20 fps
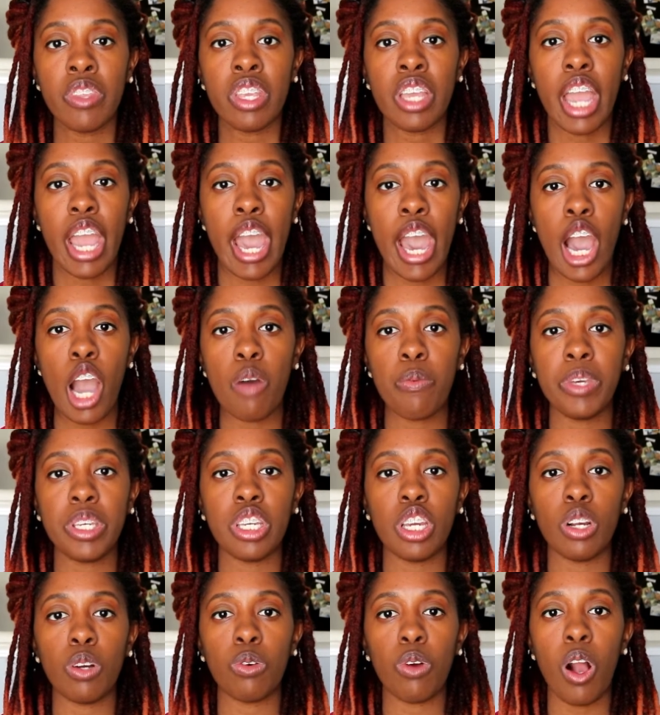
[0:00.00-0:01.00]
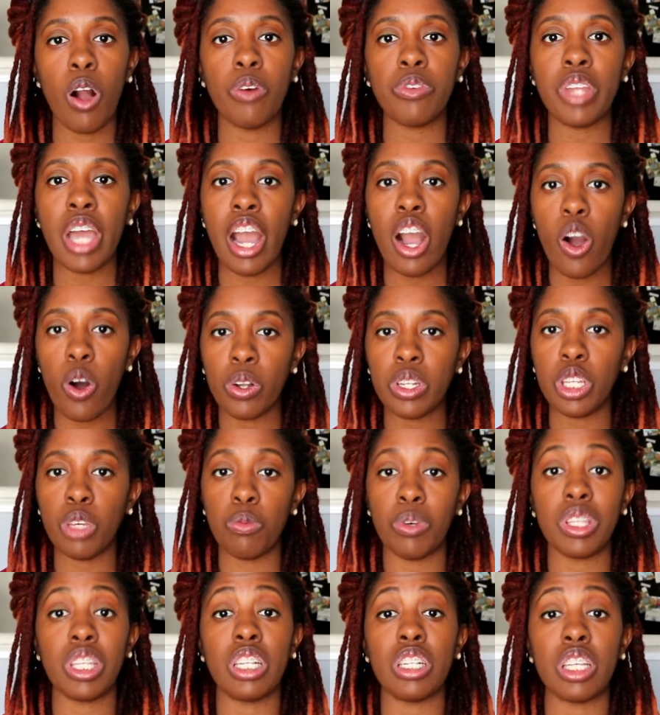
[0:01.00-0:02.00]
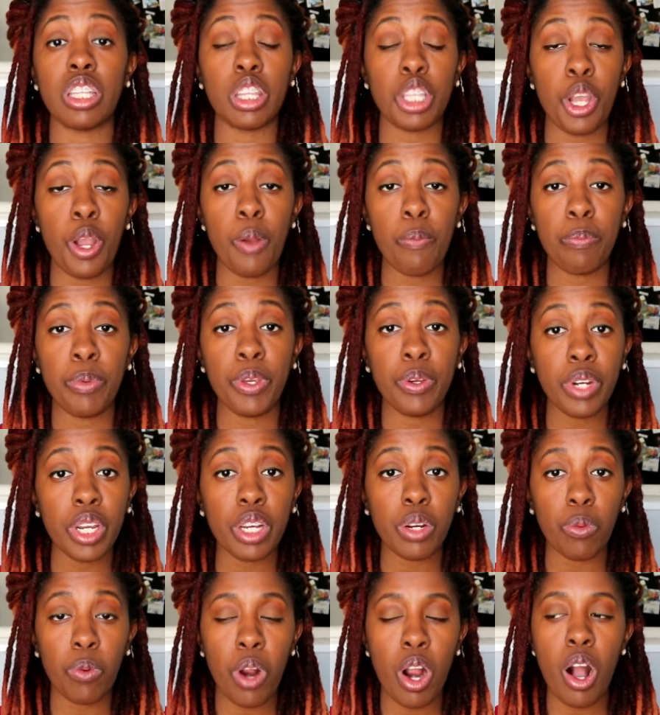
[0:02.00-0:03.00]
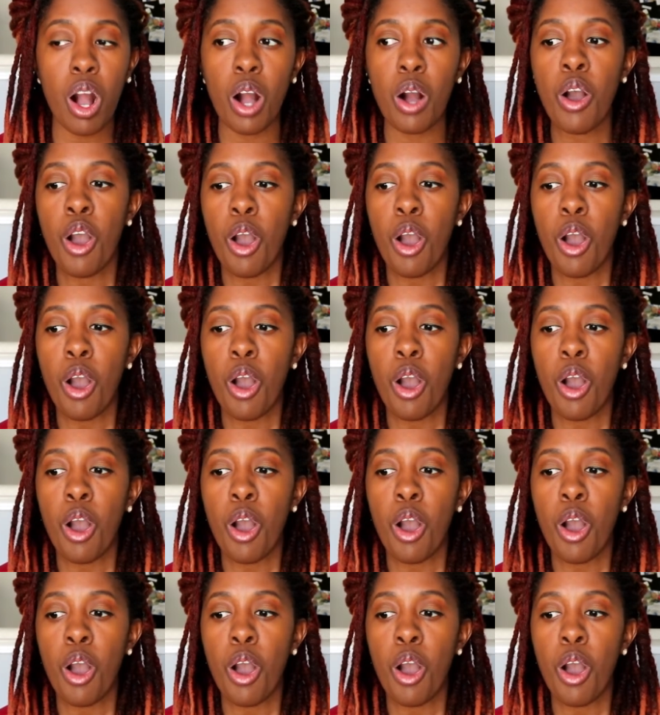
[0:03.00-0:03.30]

and how we can grow not only within the therapeutic world